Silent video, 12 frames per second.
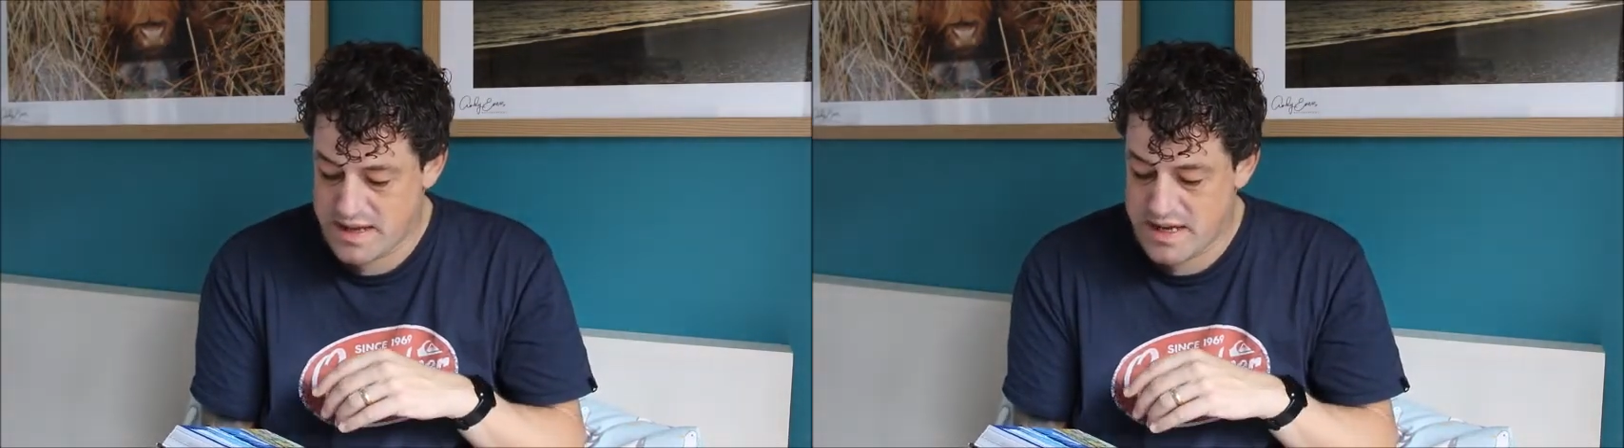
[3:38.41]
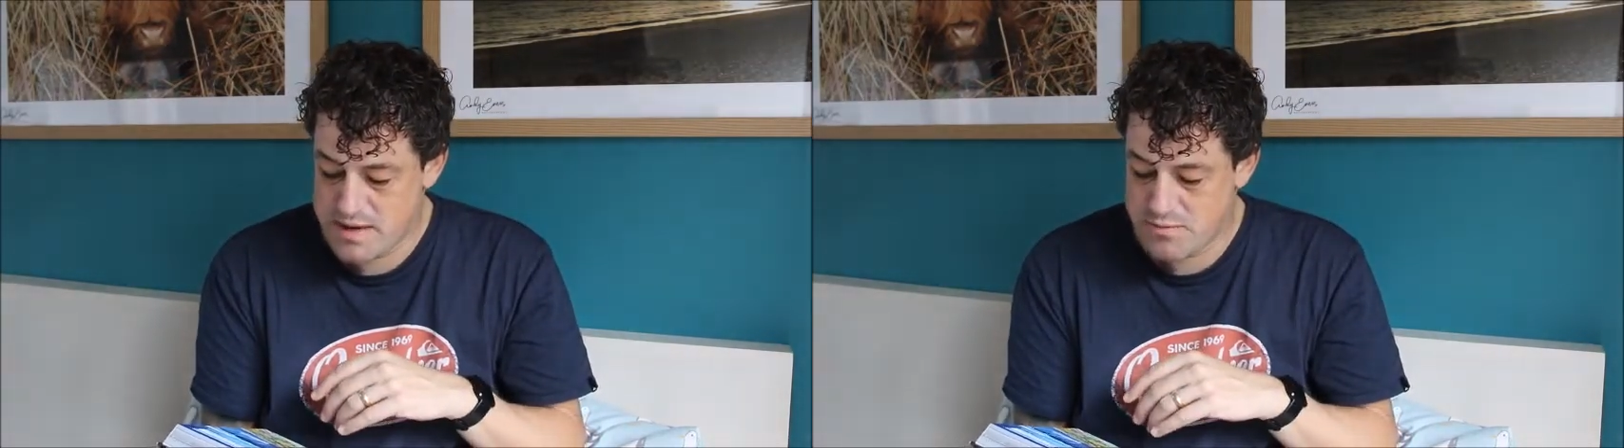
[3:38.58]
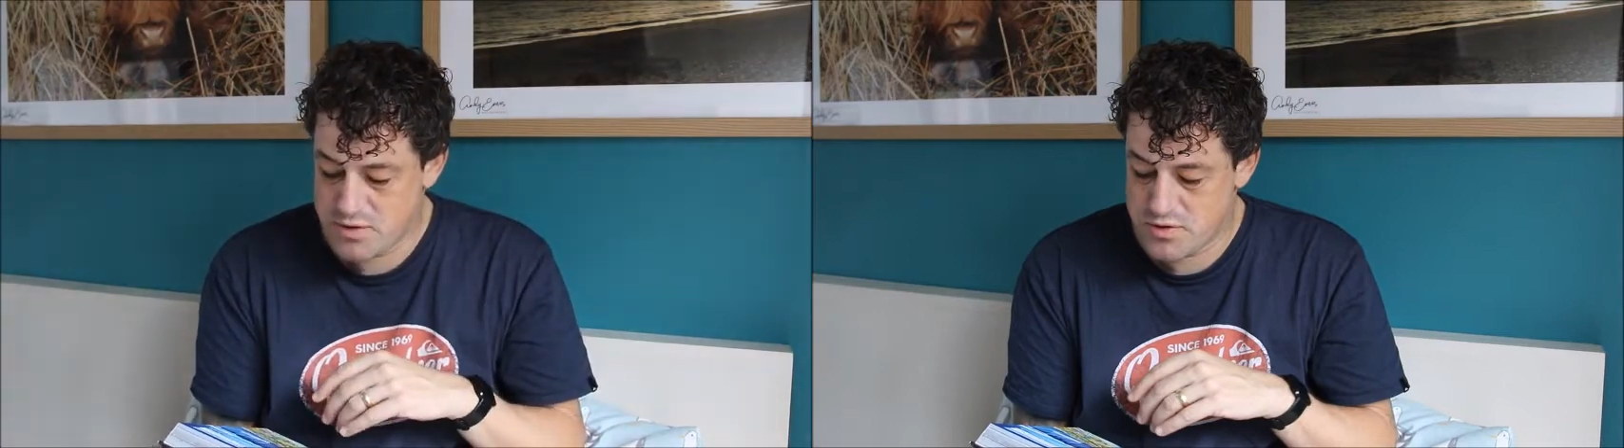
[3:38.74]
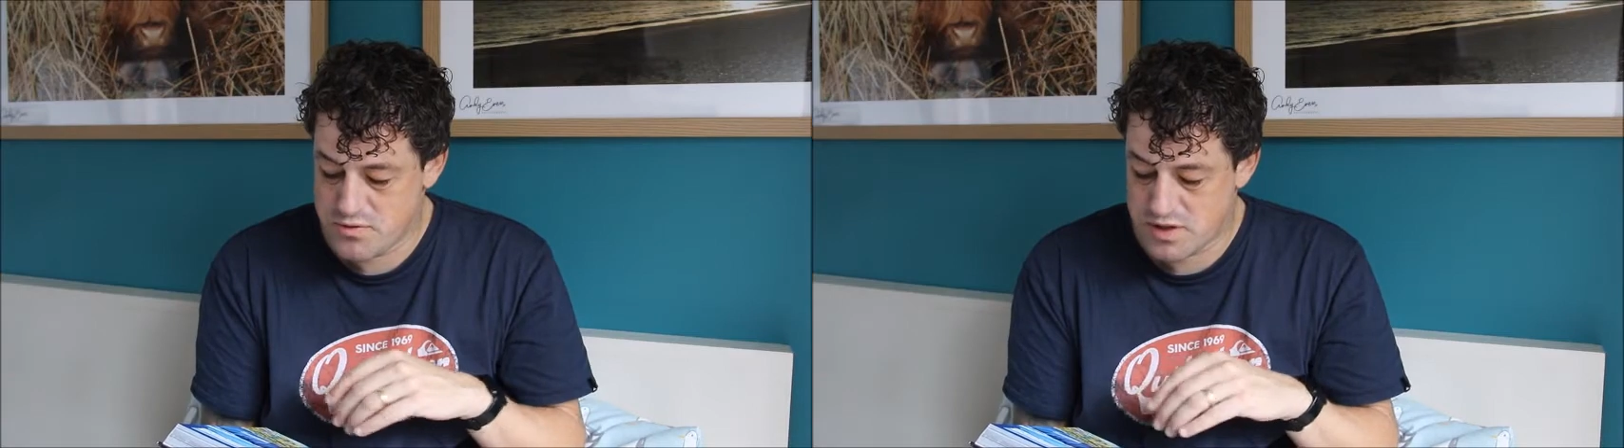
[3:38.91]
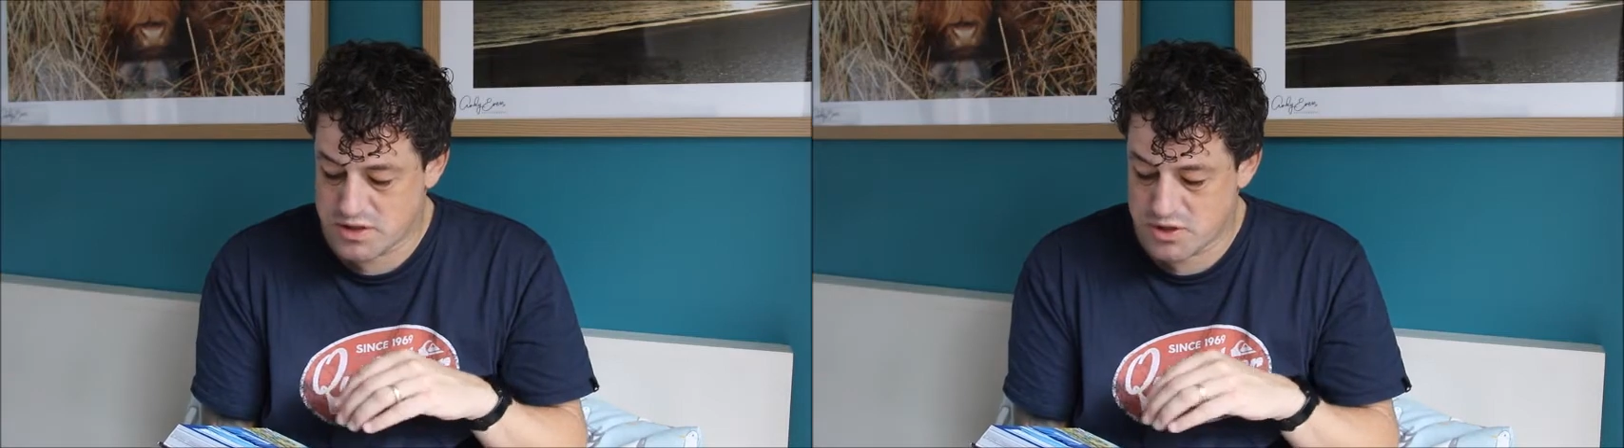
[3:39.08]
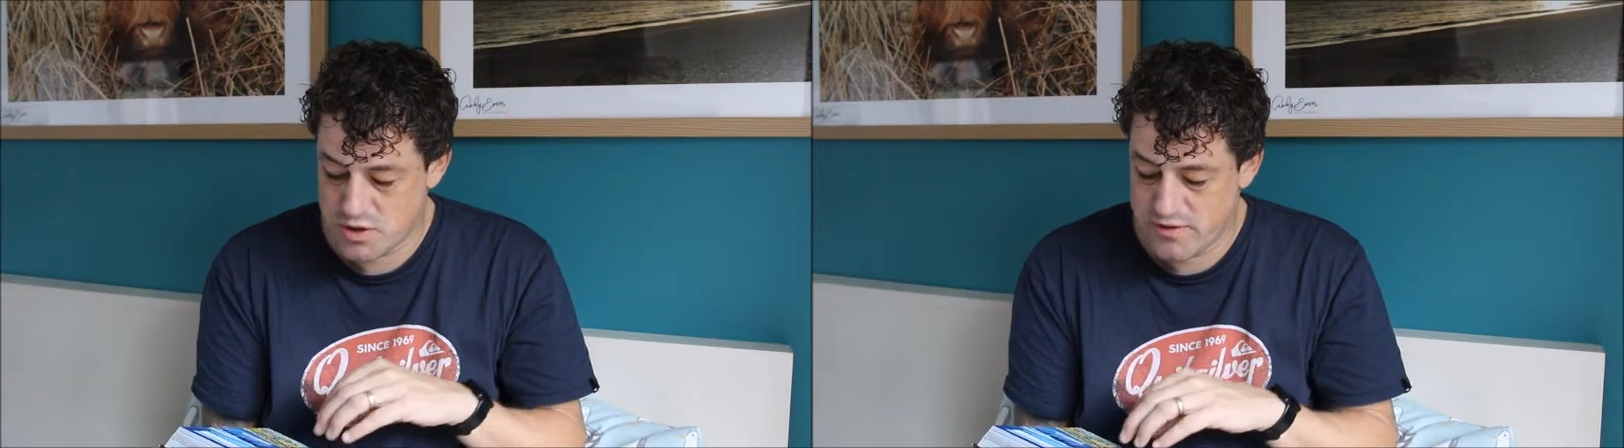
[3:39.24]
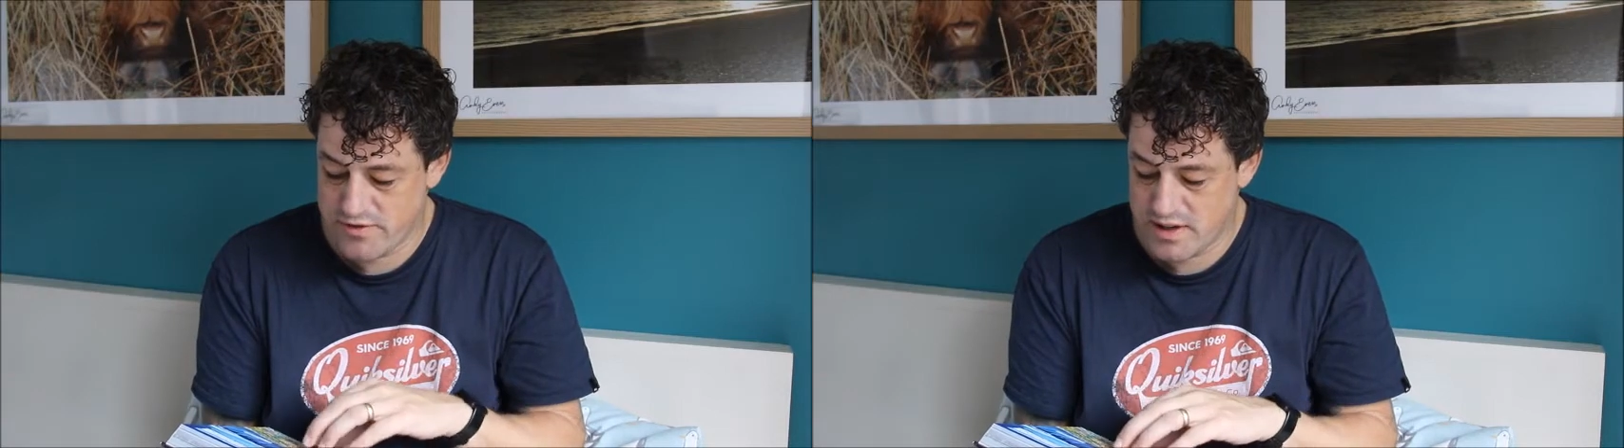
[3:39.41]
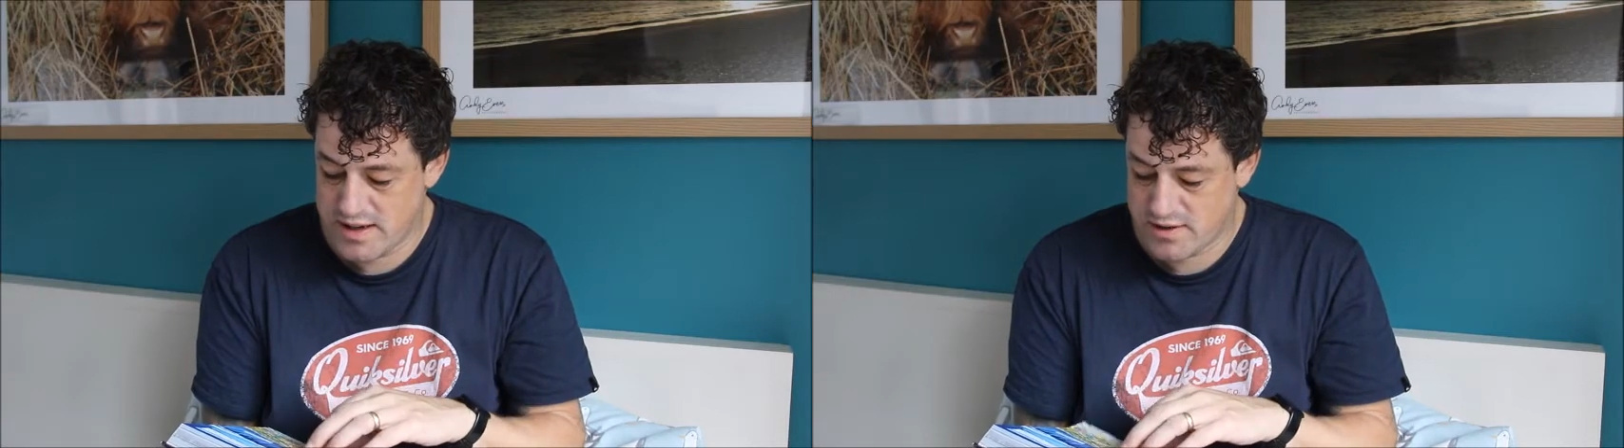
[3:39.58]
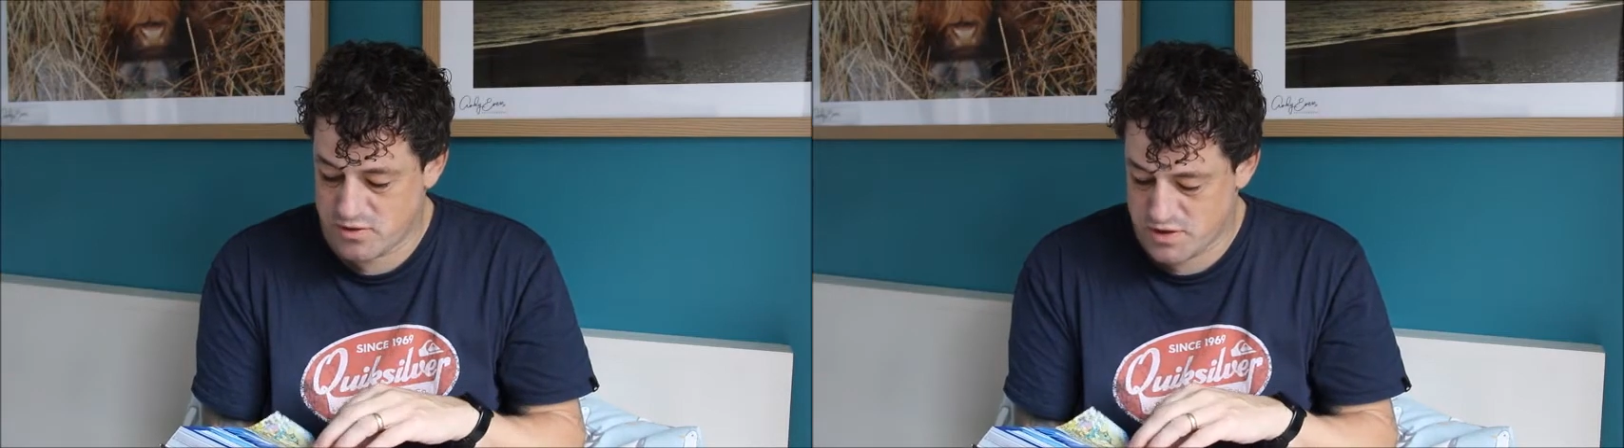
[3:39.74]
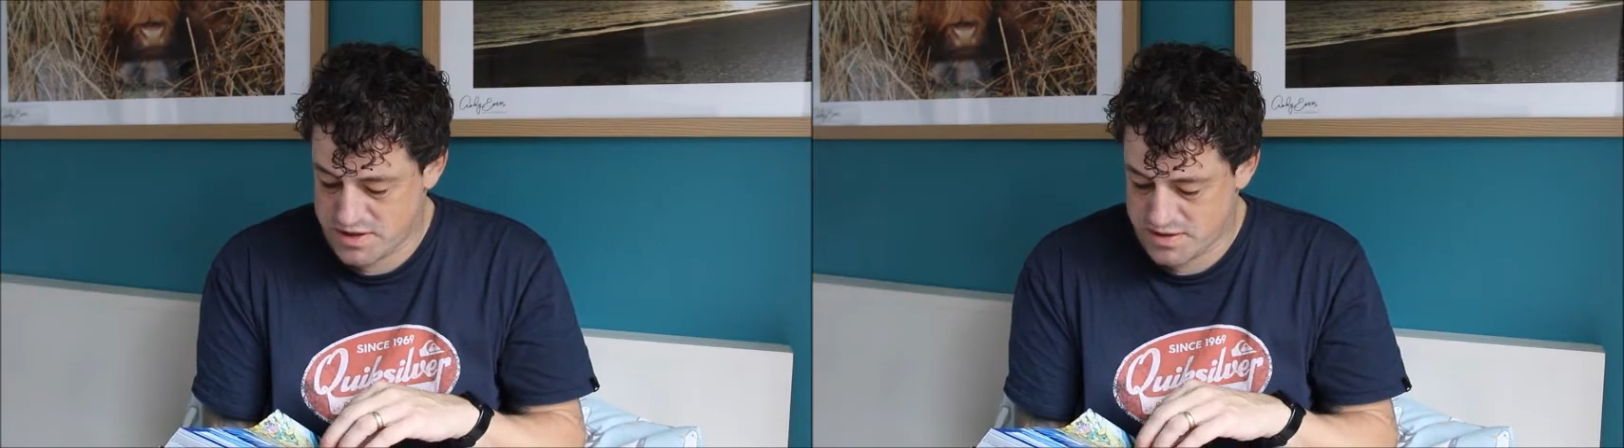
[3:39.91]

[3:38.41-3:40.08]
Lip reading: the Hebrews rush joyfully across